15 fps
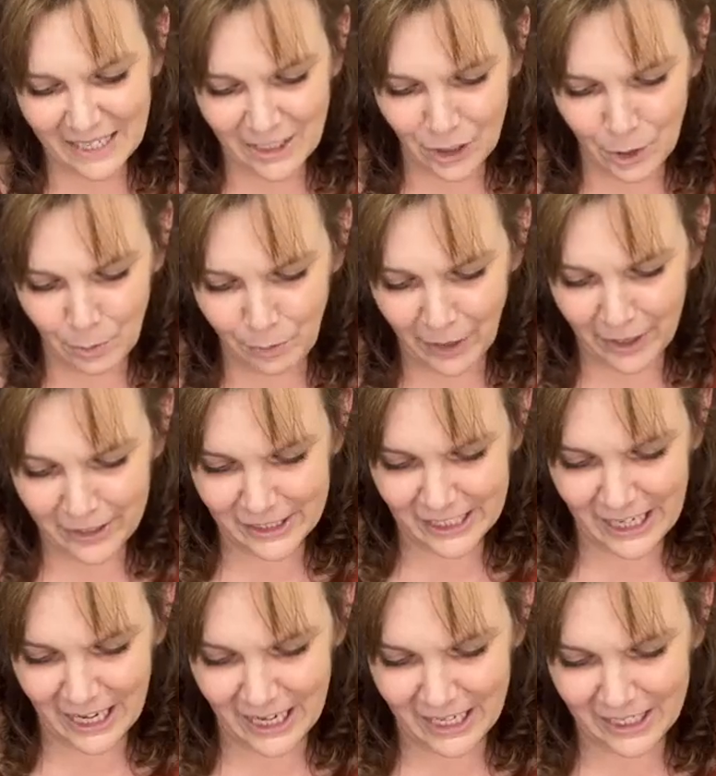Sending you
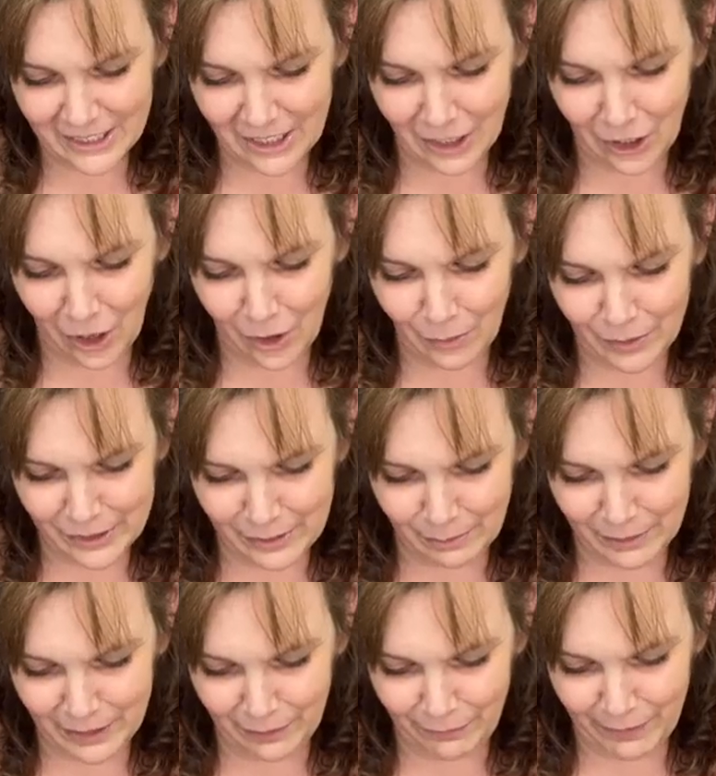prayers and hugs along with
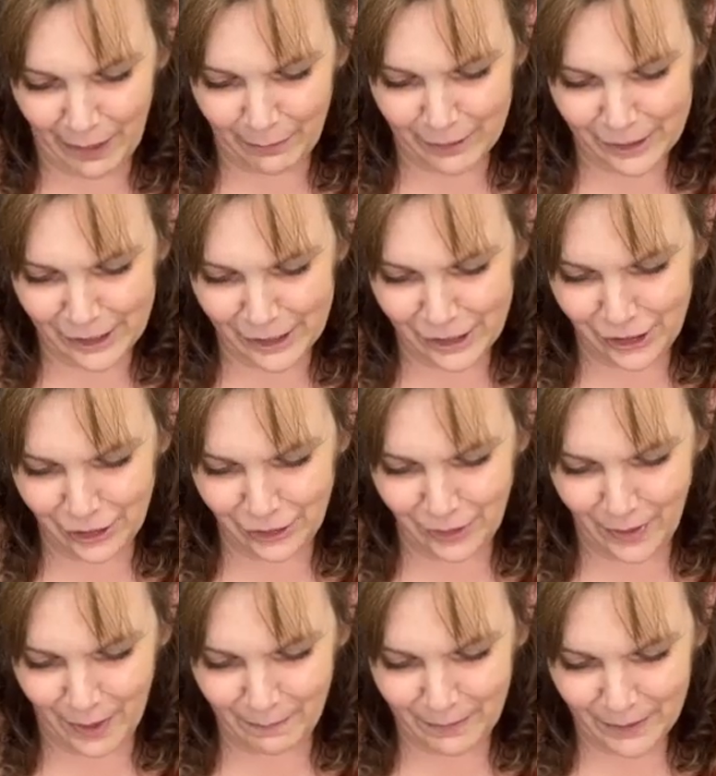some little flowers to
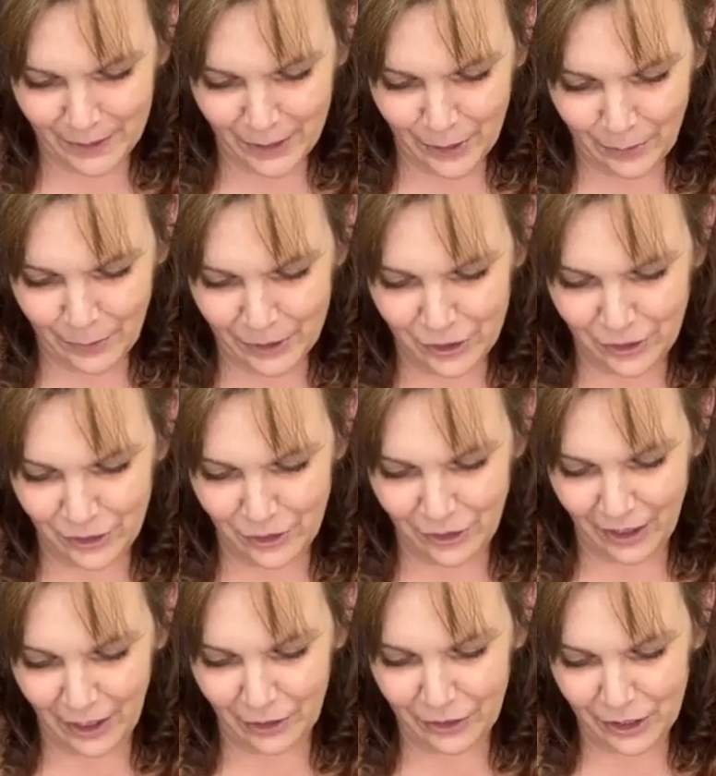cheer you up.
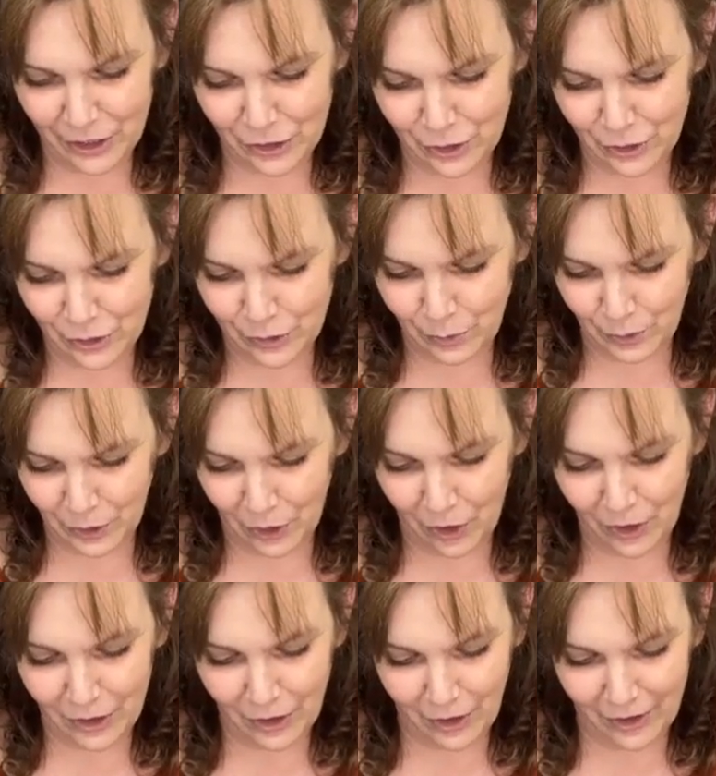Wishing your health issues were
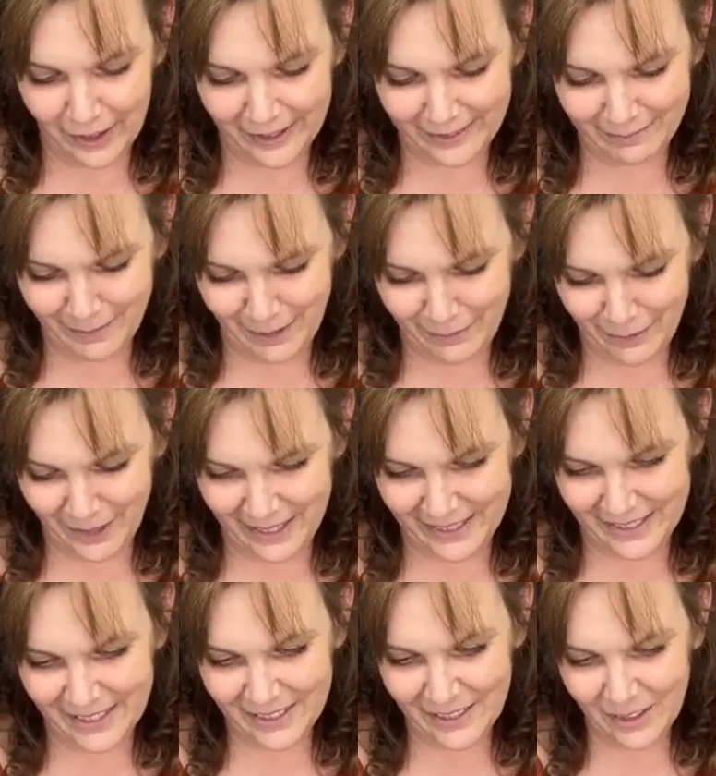long gone, my
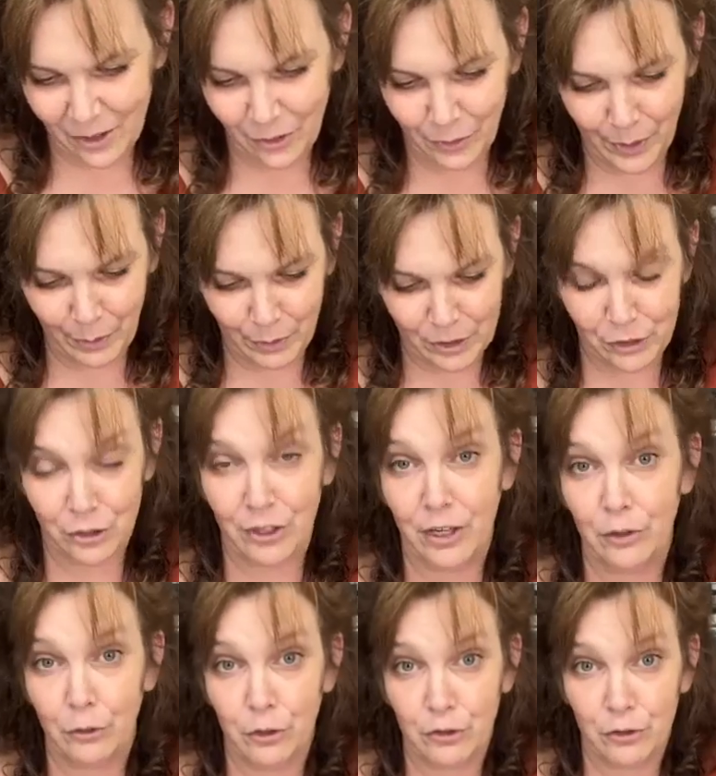friend. Oh, I wish
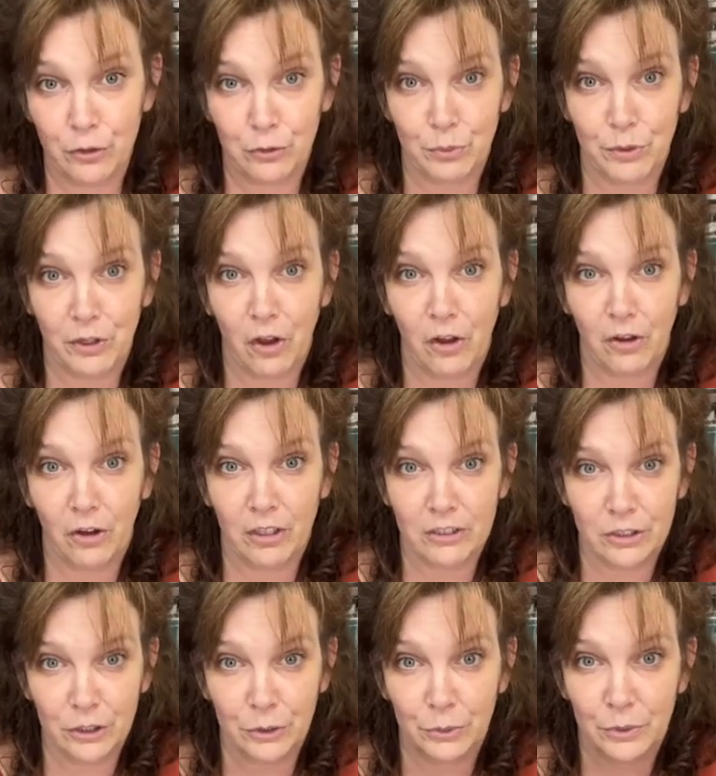your health issues were long
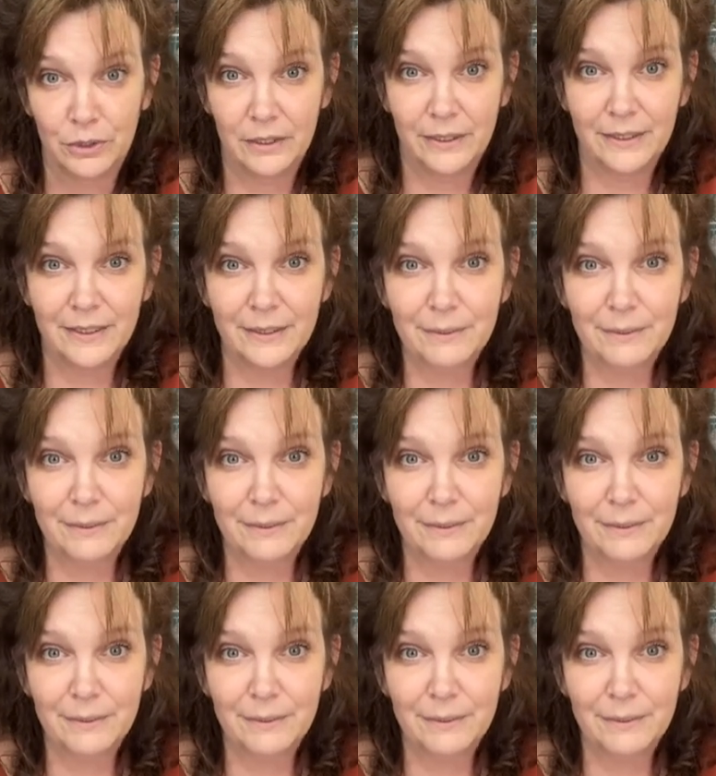gone too.